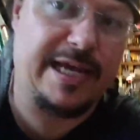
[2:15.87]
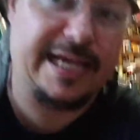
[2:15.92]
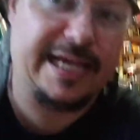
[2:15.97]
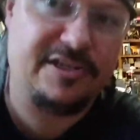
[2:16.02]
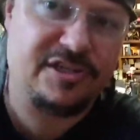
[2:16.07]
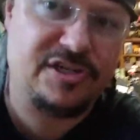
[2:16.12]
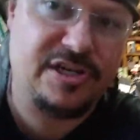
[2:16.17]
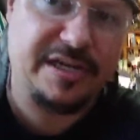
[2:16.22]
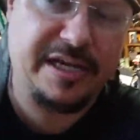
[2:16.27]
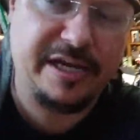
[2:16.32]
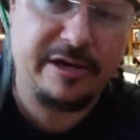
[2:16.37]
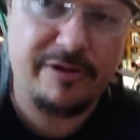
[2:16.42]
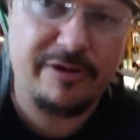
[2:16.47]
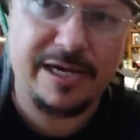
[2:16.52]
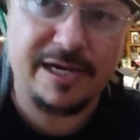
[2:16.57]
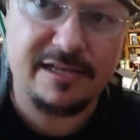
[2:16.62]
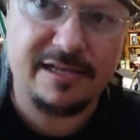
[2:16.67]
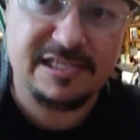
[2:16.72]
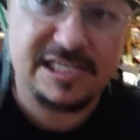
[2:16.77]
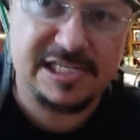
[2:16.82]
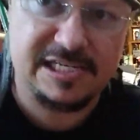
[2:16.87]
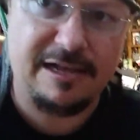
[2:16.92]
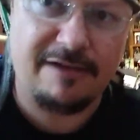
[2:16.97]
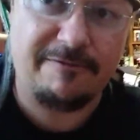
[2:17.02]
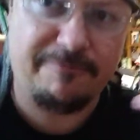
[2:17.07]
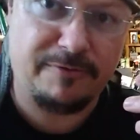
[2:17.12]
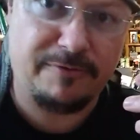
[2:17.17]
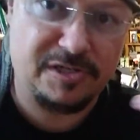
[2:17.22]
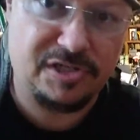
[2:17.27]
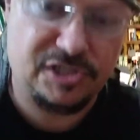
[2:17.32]
engineering and
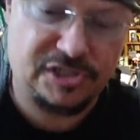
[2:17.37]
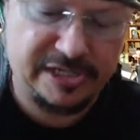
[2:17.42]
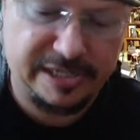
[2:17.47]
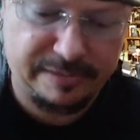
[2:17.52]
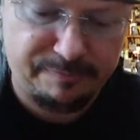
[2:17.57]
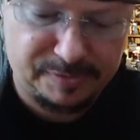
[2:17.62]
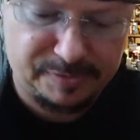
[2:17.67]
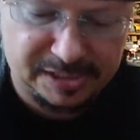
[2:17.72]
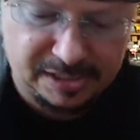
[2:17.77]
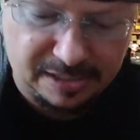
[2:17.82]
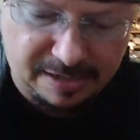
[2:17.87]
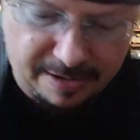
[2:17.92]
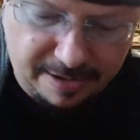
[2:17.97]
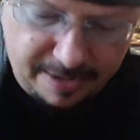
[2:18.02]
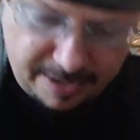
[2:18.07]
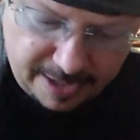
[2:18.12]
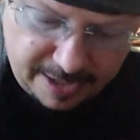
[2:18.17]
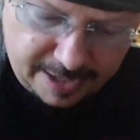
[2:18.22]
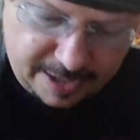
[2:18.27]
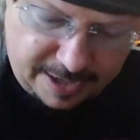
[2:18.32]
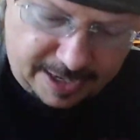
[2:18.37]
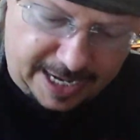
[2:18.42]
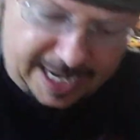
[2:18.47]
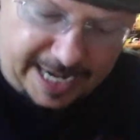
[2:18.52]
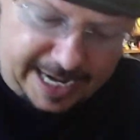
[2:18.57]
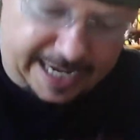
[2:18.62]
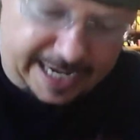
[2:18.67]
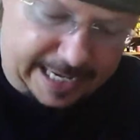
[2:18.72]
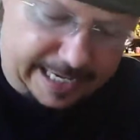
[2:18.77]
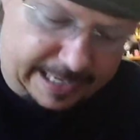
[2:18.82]
stuff with ships,
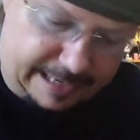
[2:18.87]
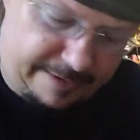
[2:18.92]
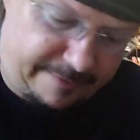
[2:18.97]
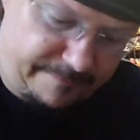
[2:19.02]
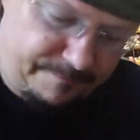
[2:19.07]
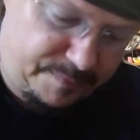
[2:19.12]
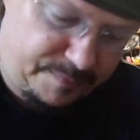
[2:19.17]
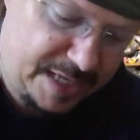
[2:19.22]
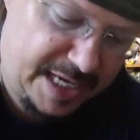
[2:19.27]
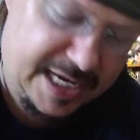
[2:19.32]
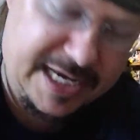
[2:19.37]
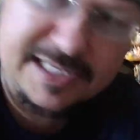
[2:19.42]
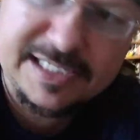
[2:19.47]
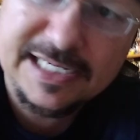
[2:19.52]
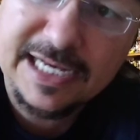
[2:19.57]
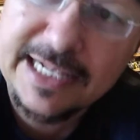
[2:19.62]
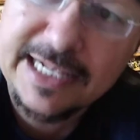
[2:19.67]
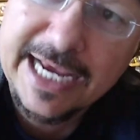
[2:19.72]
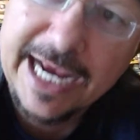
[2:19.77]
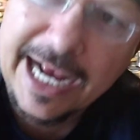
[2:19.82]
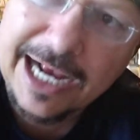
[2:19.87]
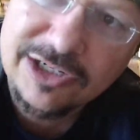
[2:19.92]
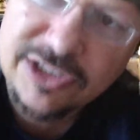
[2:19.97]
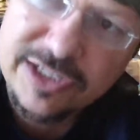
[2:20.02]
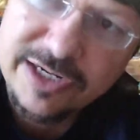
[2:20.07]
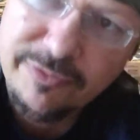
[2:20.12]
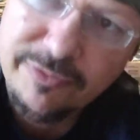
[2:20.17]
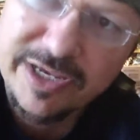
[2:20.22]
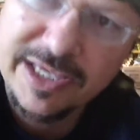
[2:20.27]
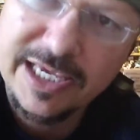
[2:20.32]
and he said they
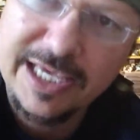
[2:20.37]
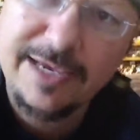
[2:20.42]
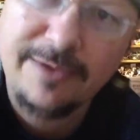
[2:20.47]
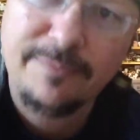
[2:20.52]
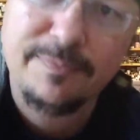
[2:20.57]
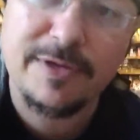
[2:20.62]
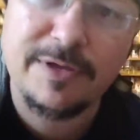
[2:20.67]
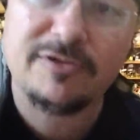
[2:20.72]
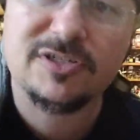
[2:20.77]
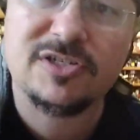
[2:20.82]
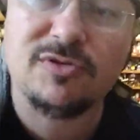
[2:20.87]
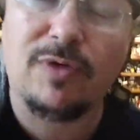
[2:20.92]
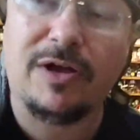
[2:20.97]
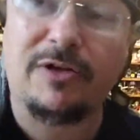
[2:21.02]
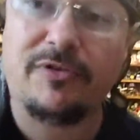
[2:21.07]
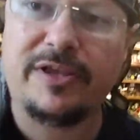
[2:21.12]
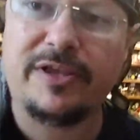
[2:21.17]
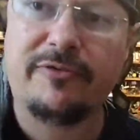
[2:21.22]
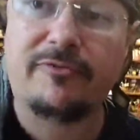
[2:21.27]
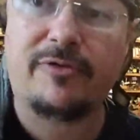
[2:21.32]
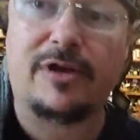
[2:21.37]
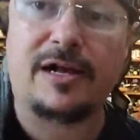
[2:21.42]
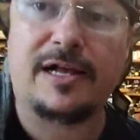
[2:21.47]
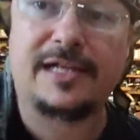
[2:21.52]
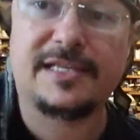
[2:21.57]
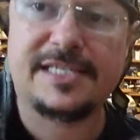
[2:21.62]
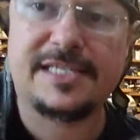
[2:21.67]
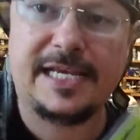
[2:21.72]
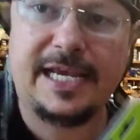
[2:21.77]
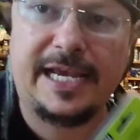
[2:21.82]
actually would keep those welding
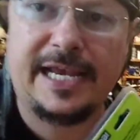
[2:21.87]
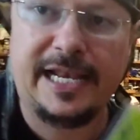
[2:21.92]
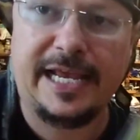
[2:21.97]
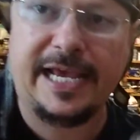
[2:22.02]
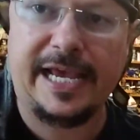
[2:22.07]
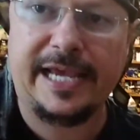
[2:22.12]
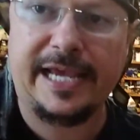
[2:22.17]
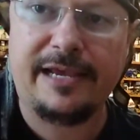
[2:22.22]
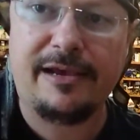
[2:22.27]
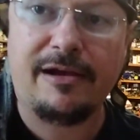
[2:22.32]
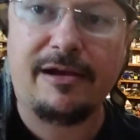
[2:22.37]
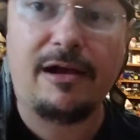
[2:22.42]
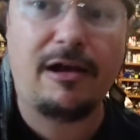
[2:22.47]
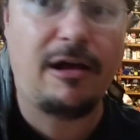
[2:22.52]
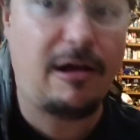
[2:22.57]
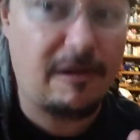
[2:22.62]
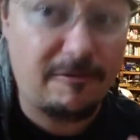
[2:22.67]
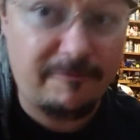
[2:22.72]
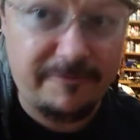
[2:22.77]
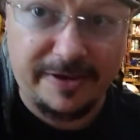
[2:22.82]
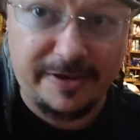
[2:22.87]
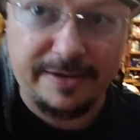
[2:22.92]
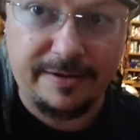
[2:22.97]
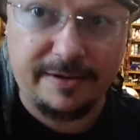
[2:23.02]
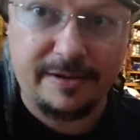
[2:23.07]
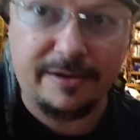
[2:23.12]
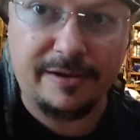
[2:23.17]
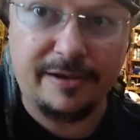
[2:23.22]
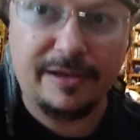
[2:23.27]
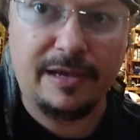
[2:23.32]
rods in a oven.
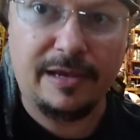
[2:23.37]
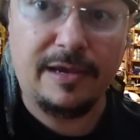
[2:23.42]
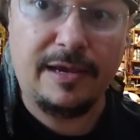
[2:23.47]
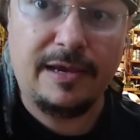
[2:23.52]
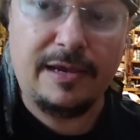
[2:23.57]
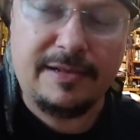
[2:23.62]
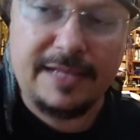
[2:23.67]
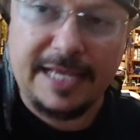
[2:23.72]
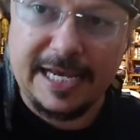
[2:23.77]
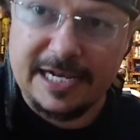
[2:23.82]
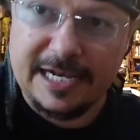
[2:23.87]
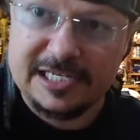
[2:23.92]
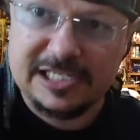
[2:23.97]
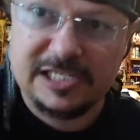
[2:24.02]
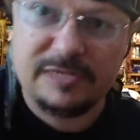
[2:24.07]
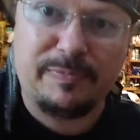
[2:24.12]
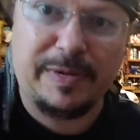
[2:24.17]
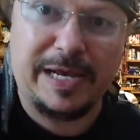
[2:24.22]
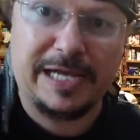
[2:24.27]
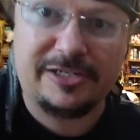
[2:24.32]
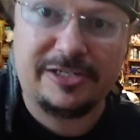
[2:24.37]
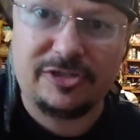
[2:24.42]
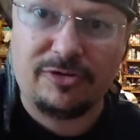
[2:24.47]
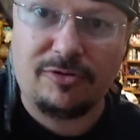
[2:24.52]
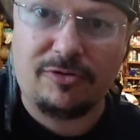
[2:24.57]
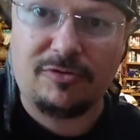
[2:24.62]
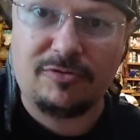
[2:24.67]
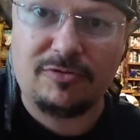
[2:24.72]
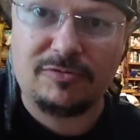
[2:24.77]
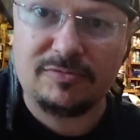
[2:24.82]
They had a
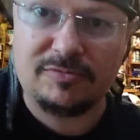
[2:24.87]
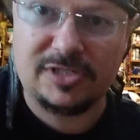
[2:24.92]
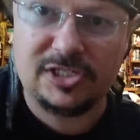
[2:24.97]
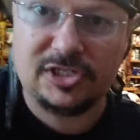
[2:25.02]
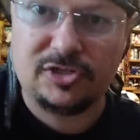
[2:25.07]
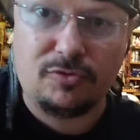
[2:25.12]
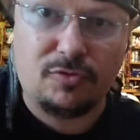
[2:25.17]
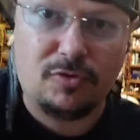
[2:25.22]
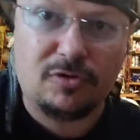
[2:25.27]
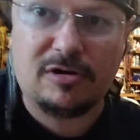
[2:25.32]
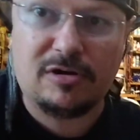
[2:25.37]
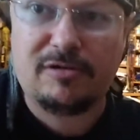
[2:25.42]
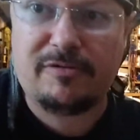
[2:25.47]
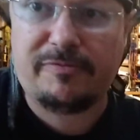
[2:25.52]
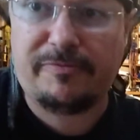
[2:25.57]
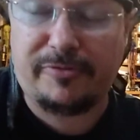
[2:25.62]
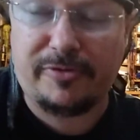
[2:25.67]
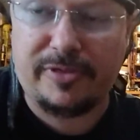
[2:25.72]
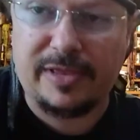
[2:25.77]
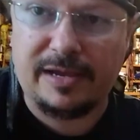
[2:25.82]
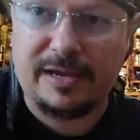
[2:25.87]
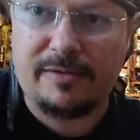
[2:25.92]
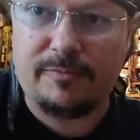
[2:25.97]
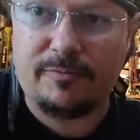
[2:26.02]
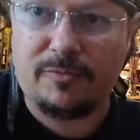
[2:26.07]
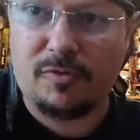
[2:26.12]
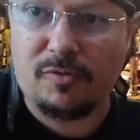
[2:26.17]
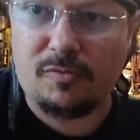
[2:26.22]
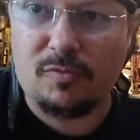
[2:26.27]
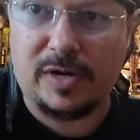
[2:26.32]
special store for them
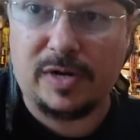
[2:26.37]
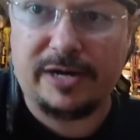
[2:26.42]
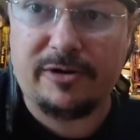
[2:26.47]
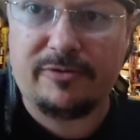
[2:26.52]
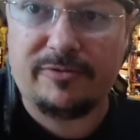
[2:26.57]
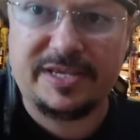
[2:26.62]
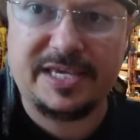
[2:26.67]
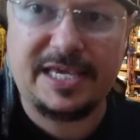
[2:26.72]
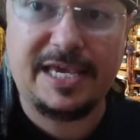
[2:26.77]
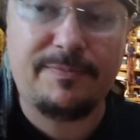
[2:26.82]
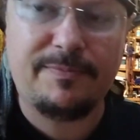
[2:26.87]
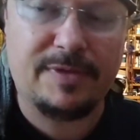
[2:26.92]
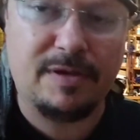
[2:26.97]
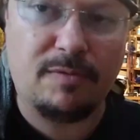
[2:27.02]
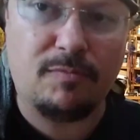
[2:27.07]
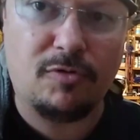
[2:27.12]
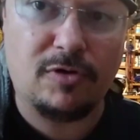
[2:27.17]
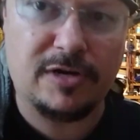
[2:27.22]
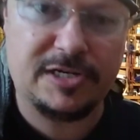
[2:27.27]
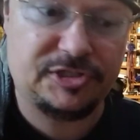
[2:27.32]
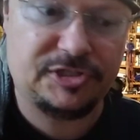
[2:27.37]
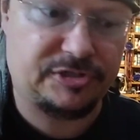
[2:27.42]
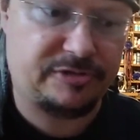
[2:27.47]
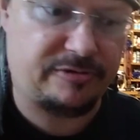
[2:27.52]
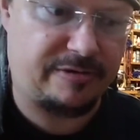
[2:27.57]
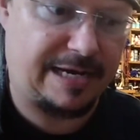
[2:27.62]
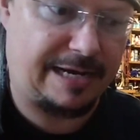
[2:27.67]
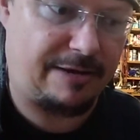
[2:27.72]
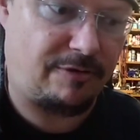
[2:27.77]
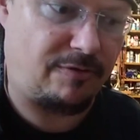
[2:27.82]
where it would keep the moisture
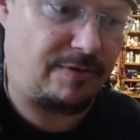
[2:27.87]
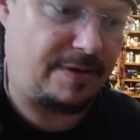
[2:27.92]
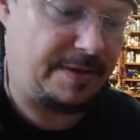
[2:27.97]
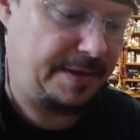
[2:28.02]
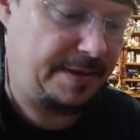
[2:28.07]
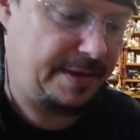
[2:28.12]
out.